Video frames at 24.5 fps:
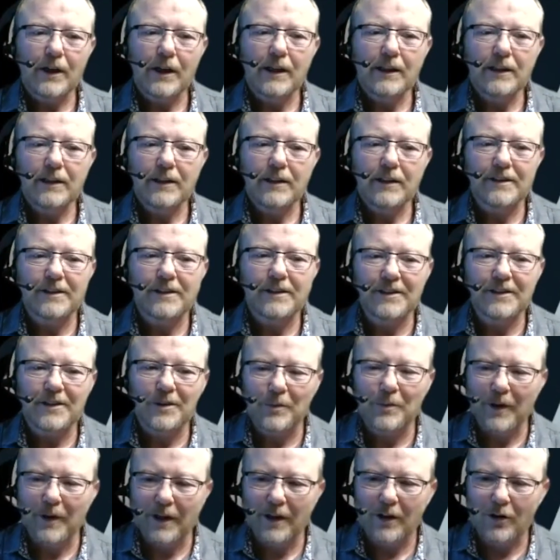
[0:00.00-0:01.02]
this is the
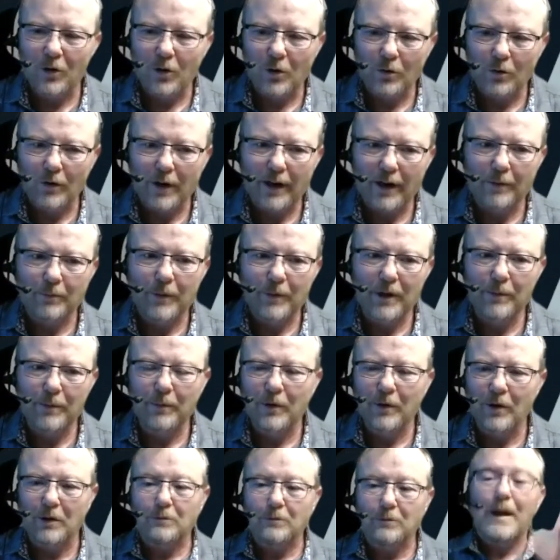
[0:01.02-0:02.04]
big goal, right?
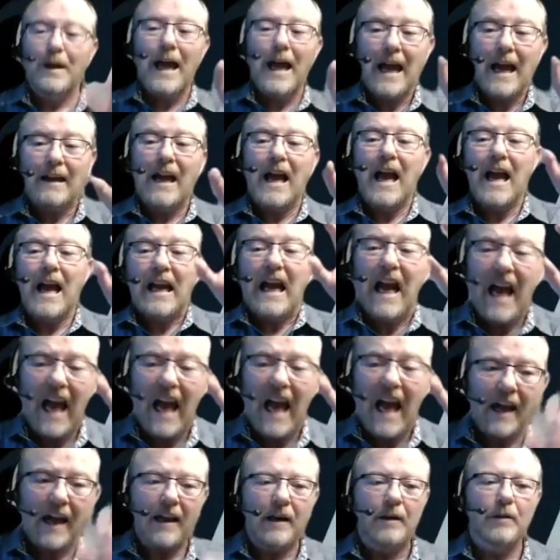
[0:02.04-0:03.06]
People
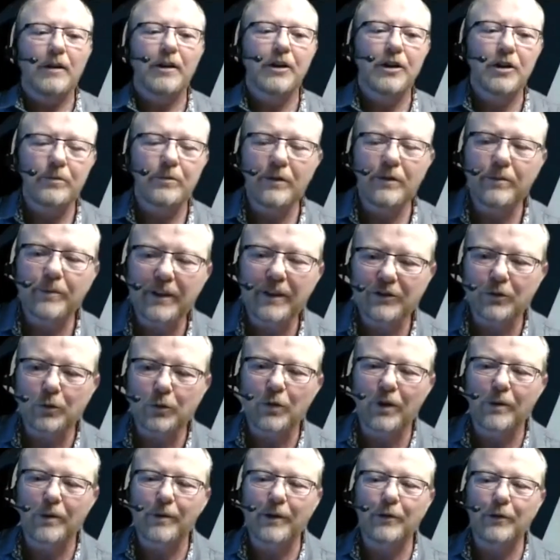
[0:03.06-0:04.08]
human beings want to
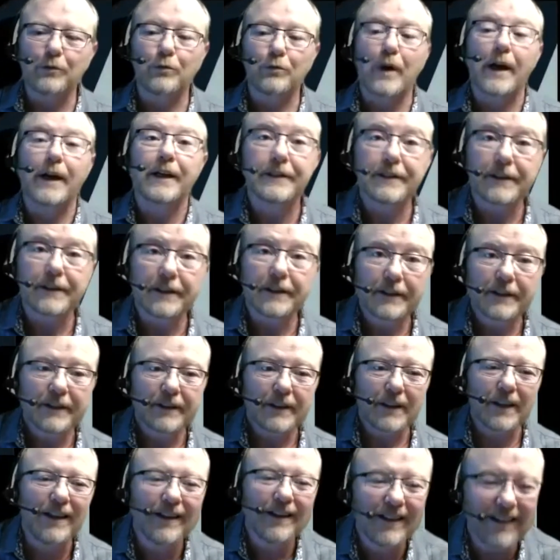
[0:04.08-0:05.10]
be right,
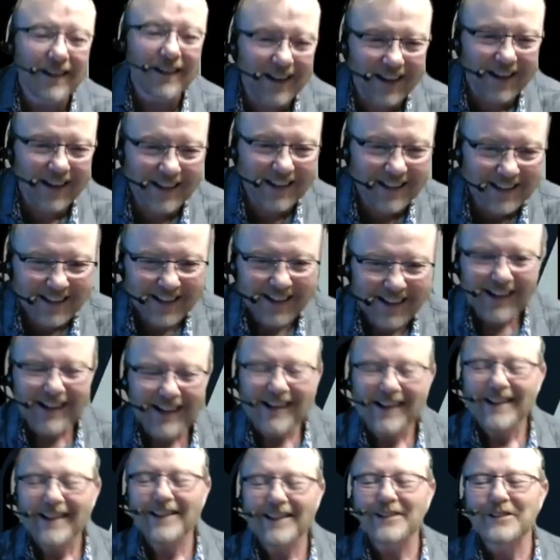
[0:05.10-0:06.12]
right?
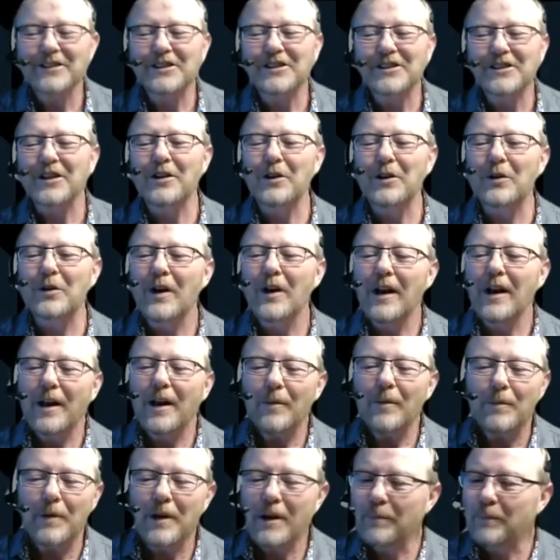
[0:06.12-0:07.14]
And so
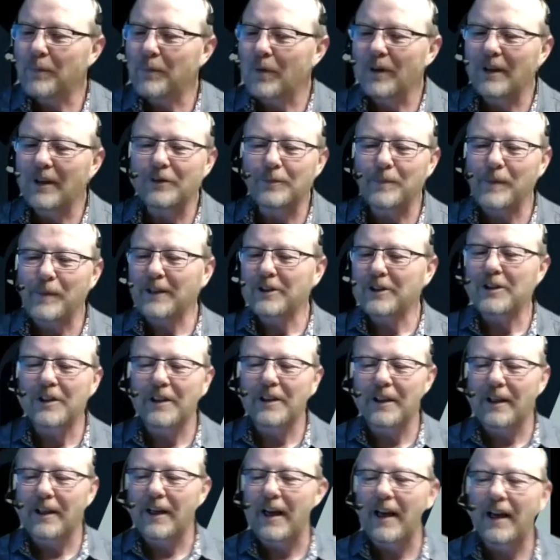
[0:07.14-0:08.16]
people,
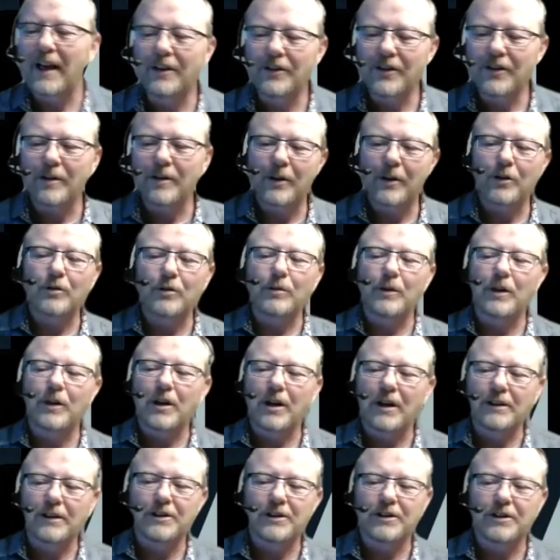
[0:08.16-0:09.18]
especially, I try to be uber
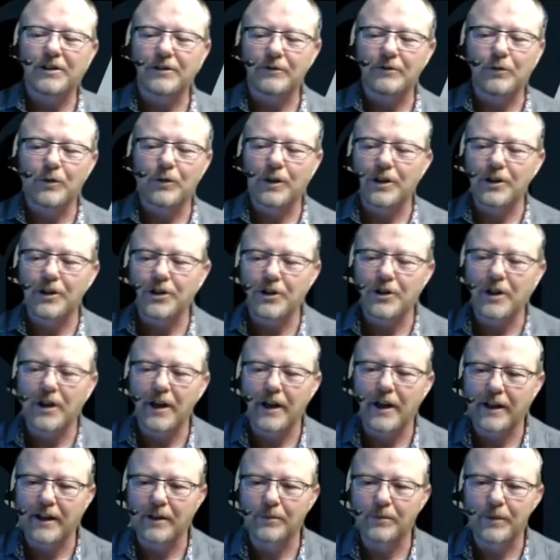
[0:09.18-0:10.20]
conscious of what a jerk I
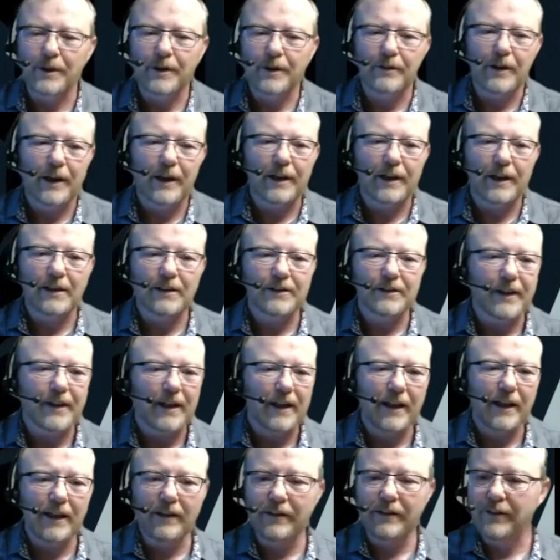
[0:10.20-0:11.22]
can be, right? Because I
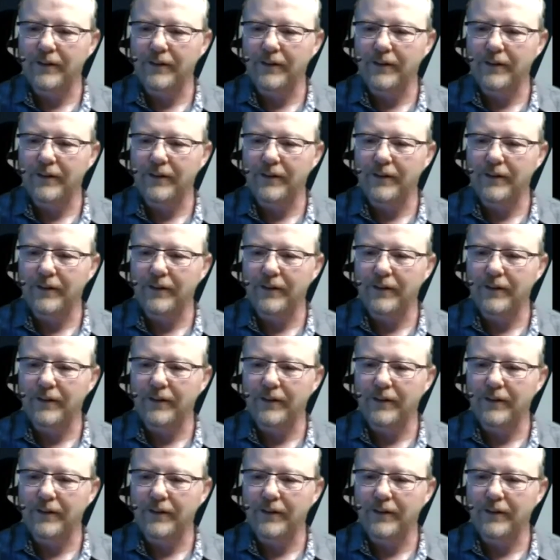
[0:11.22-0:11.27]
can